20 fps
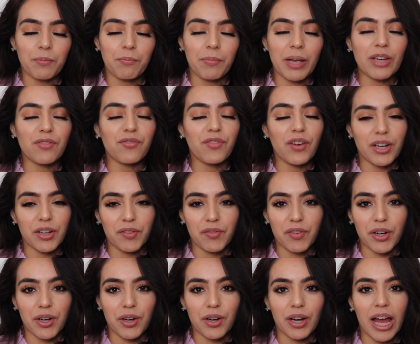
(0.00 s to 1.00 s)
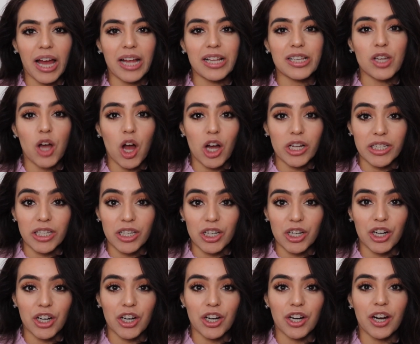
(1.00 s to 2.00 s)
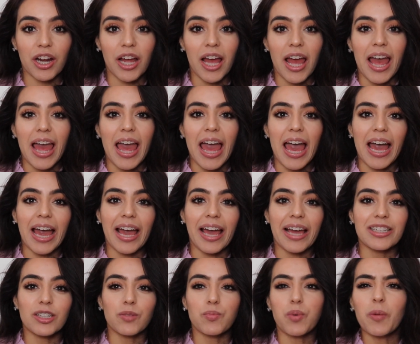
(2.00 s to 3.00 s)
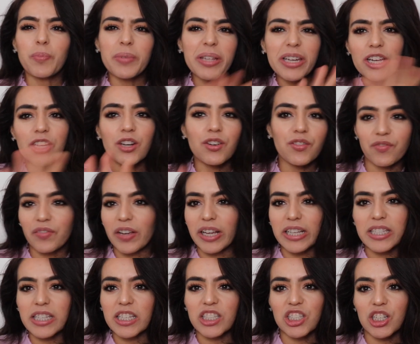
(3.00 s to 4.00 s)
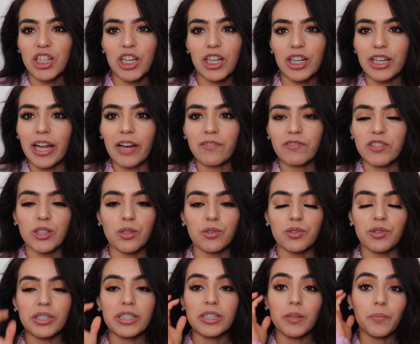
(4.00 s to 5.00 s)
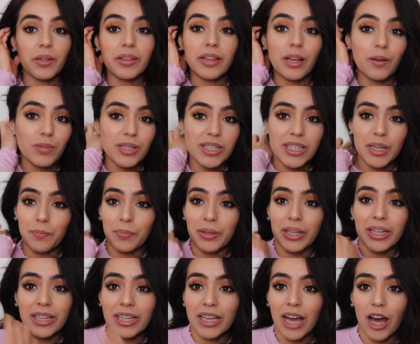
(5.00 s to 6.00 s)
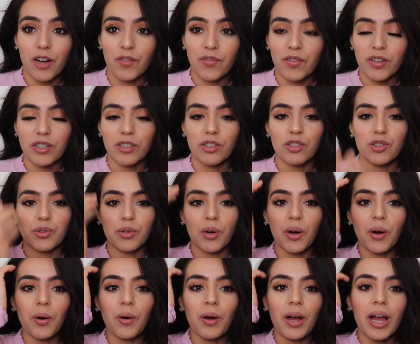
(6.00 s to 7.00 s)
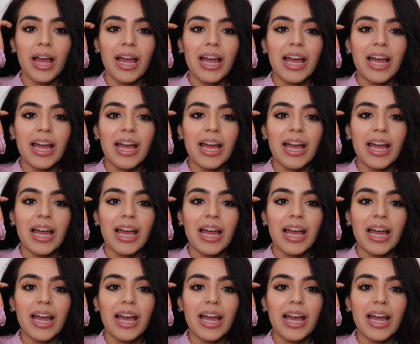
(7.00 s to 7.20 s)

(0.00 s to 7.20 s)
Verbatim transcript: made fun of her and taunted her and rubbed it in her face that she couldn't have children, something that was completely out of her control,